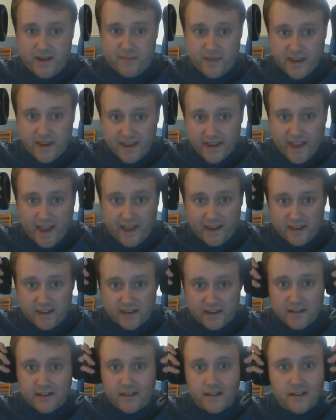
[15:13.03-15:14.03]
big head
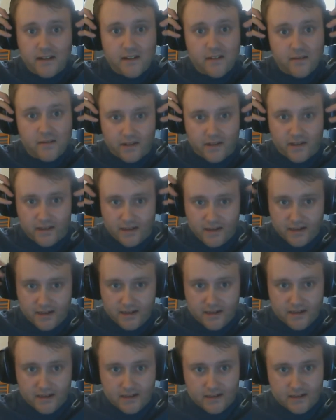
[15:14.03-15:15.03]
with
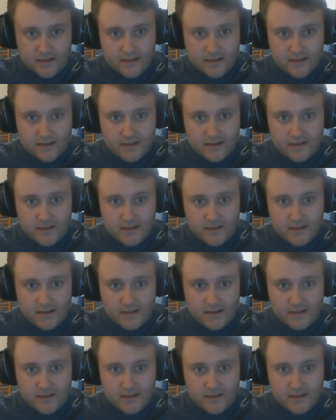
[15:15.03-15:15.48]
these things.